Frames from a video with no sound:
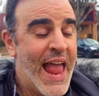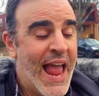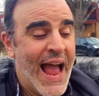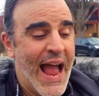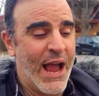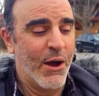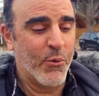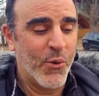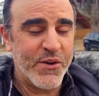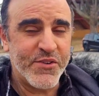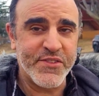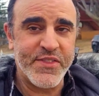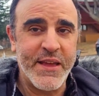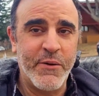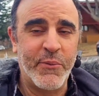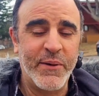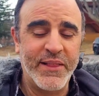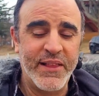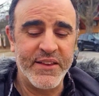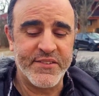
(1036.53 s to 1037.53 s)
I wish they
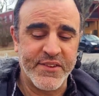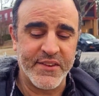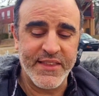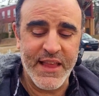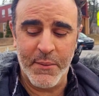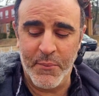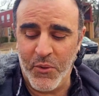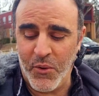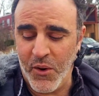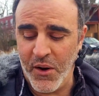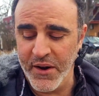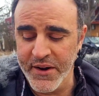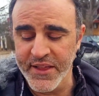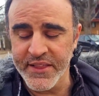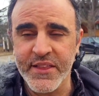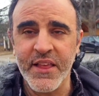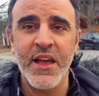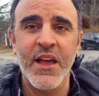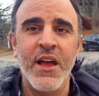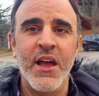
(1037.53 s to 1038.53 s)
released a demo on it
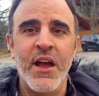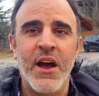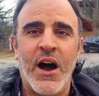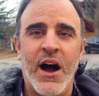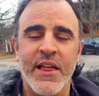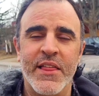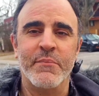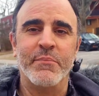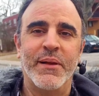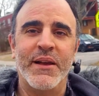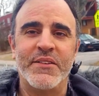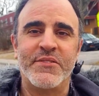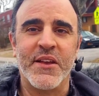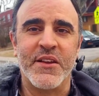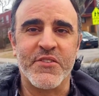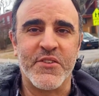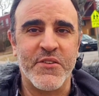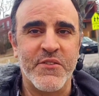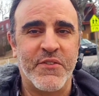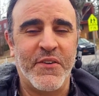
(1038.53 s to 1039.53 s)
on a
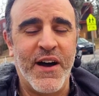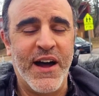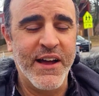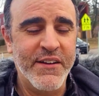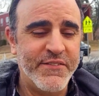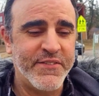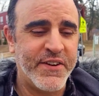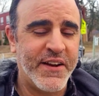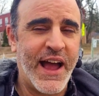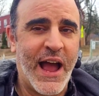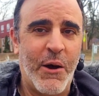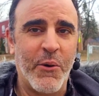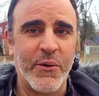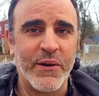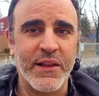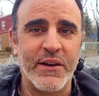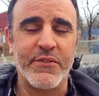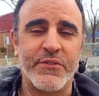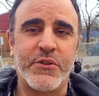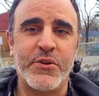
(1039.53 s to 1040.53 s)
PlayStation 5. I would
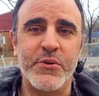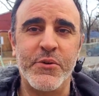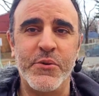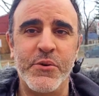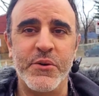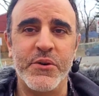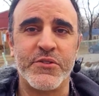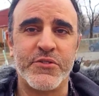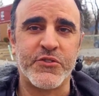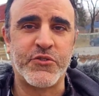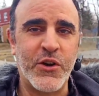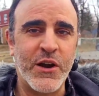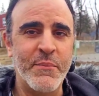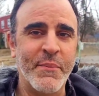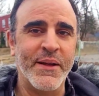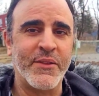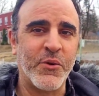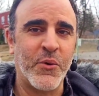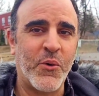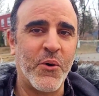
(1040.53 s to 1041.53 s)
love to stream
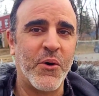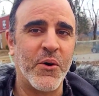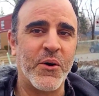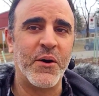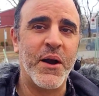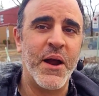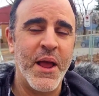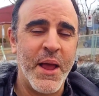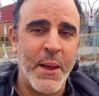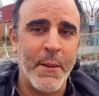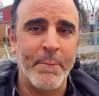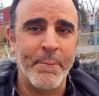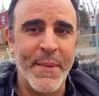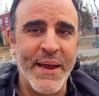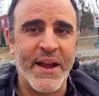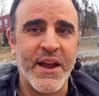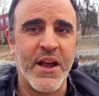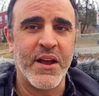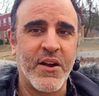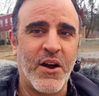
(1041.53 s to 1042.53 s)
it or
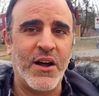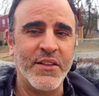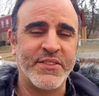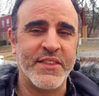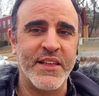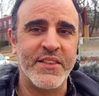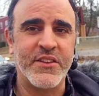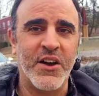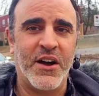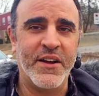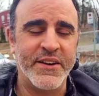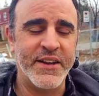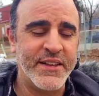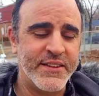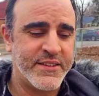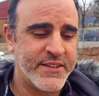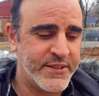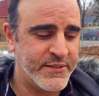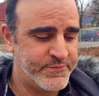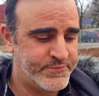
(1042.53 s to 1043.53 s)
make content on it.